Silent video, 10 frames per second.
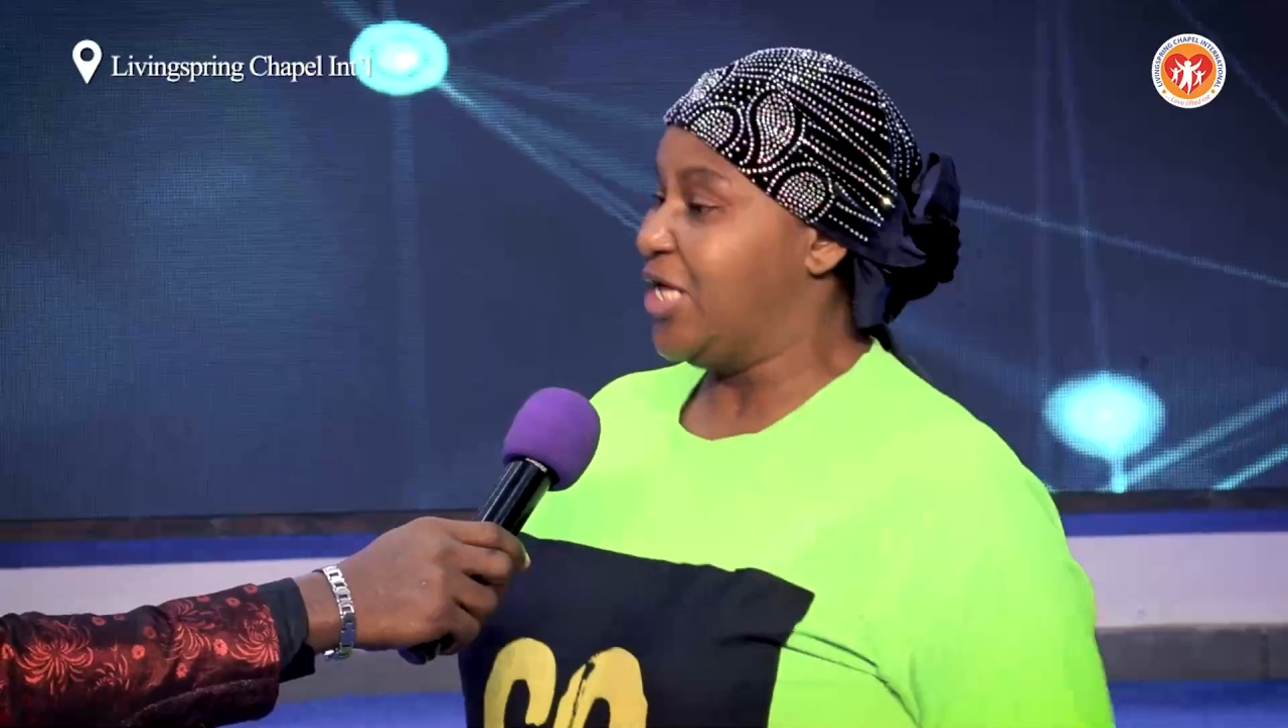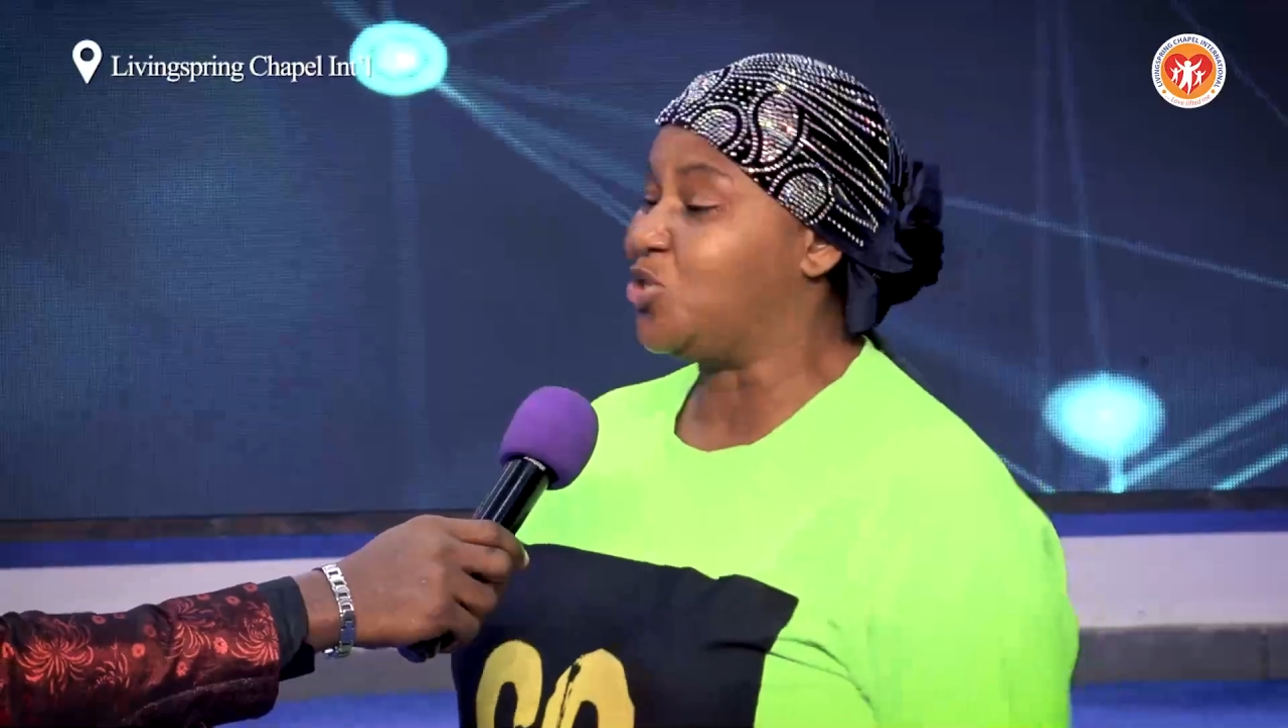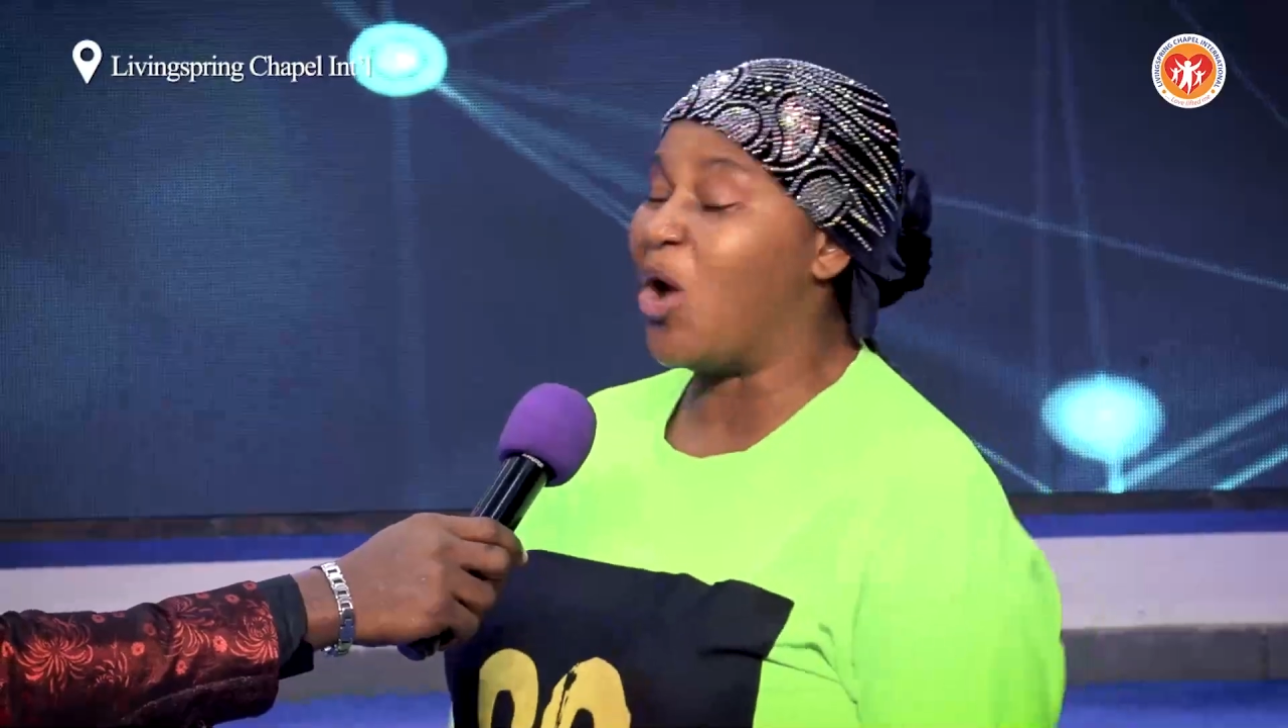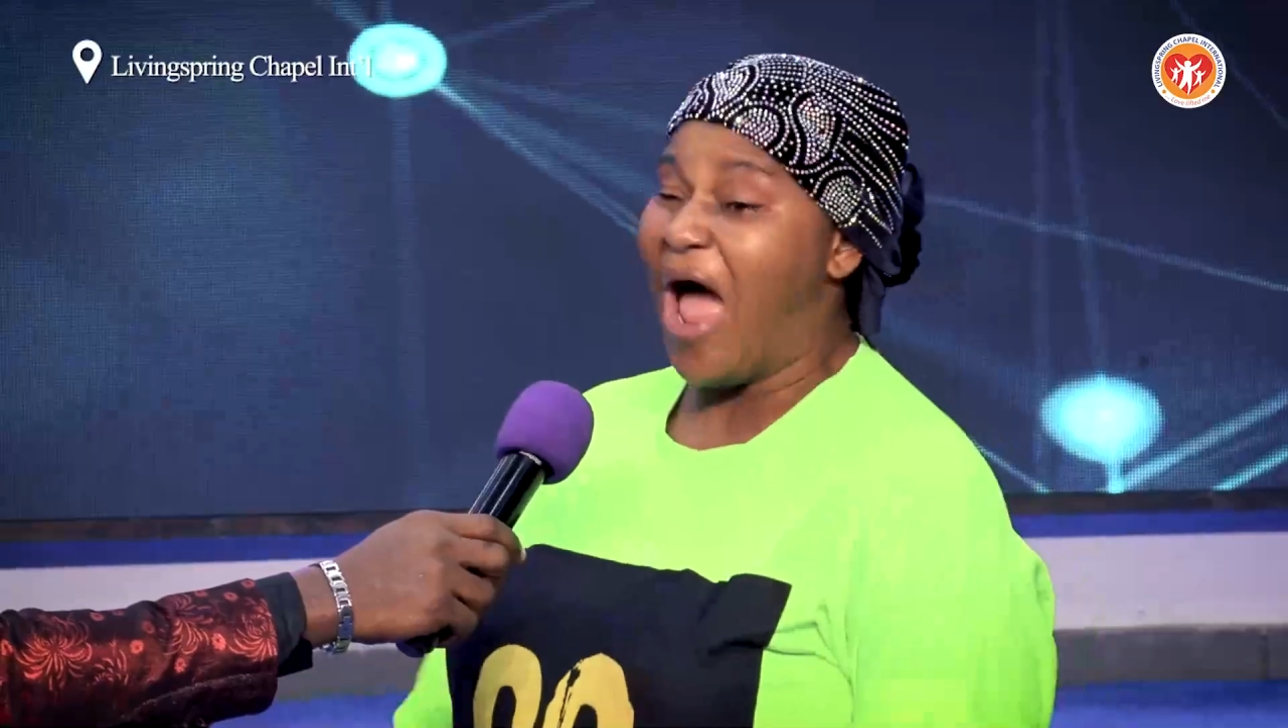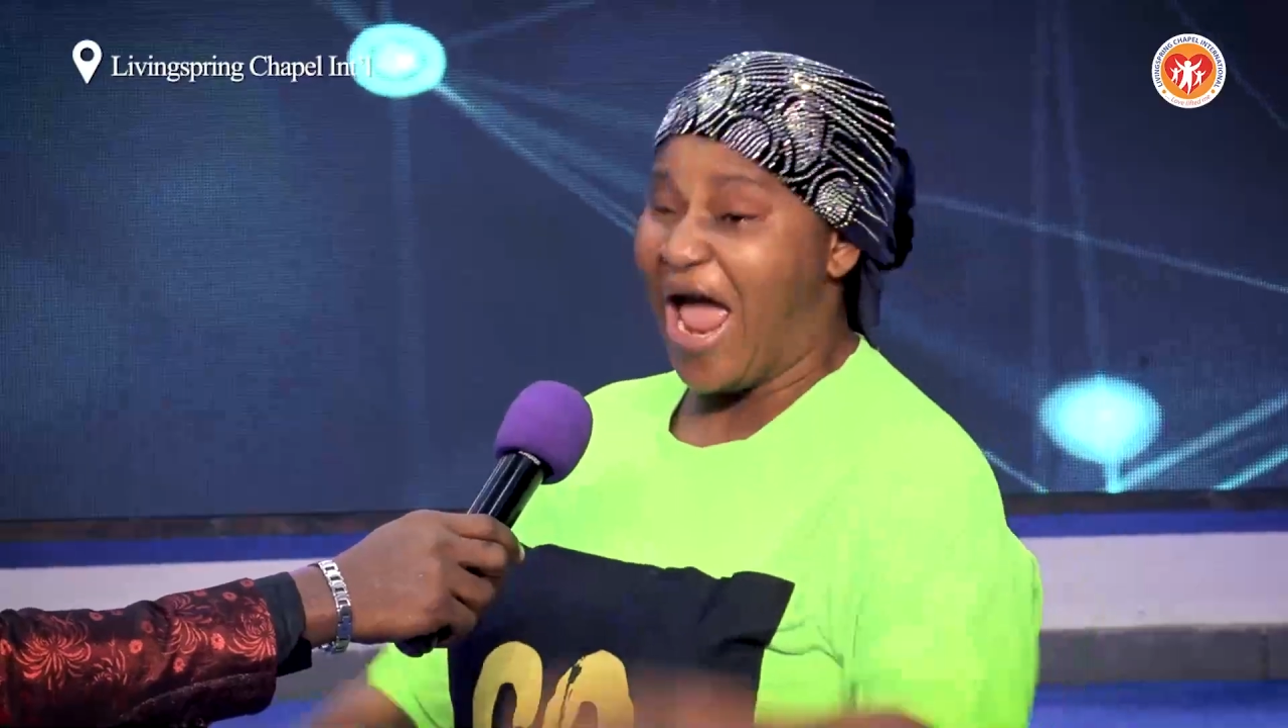
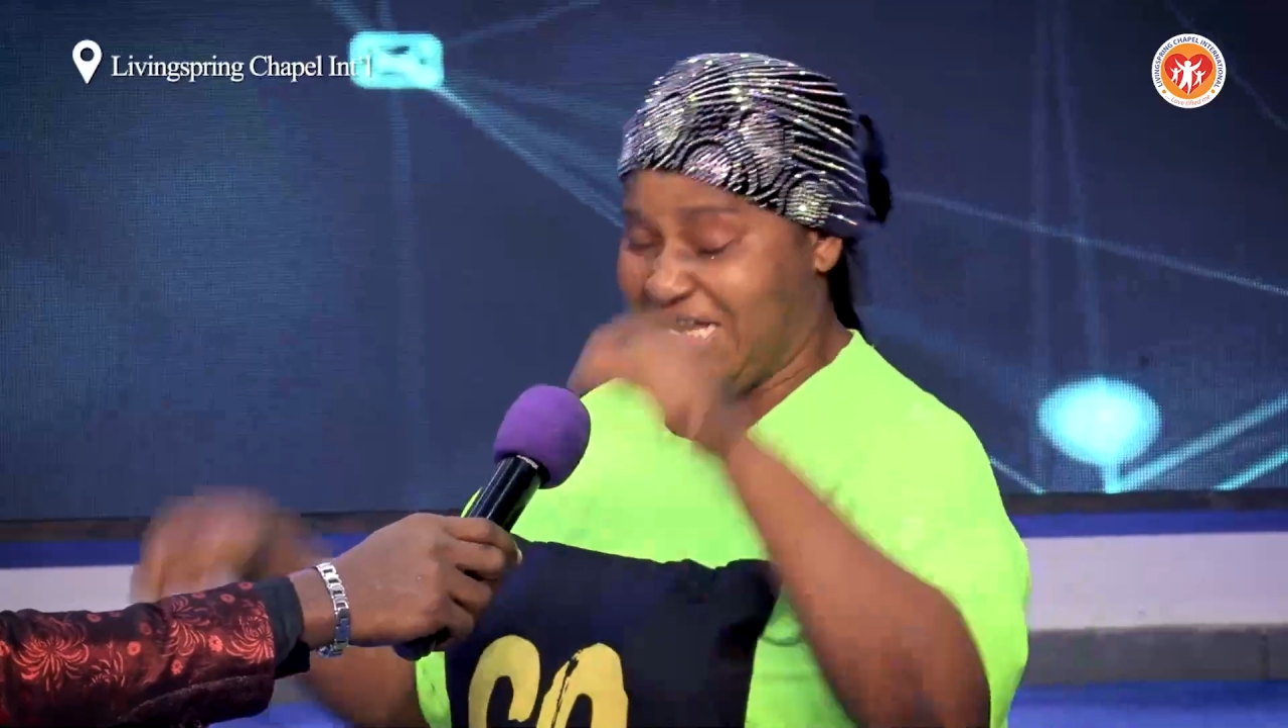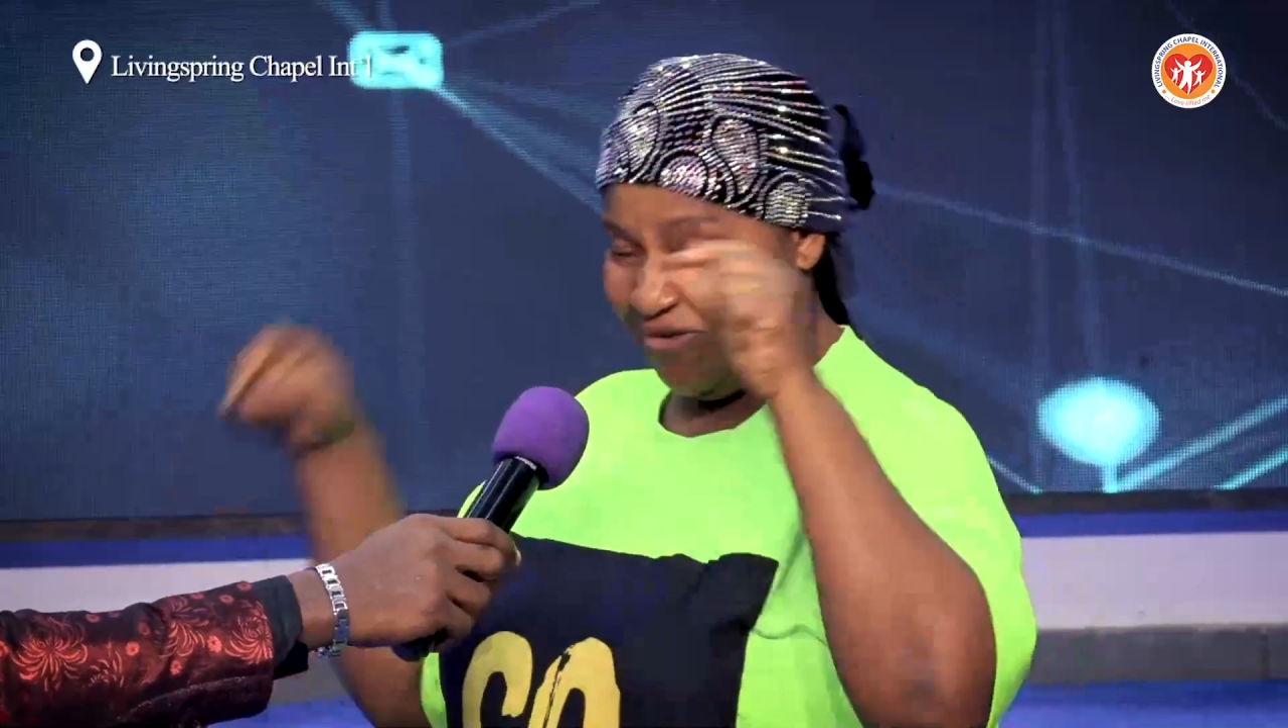So I